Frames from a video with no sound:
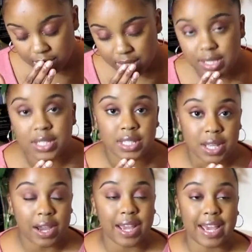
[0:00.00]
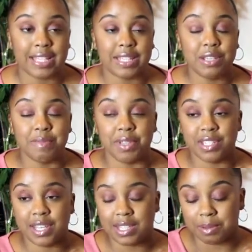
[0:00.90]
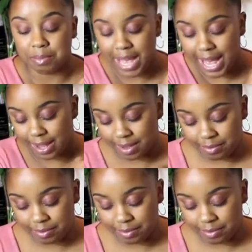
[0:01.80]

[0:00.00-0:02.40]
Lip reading: Sorry guys, excuse me, I just ate some pie.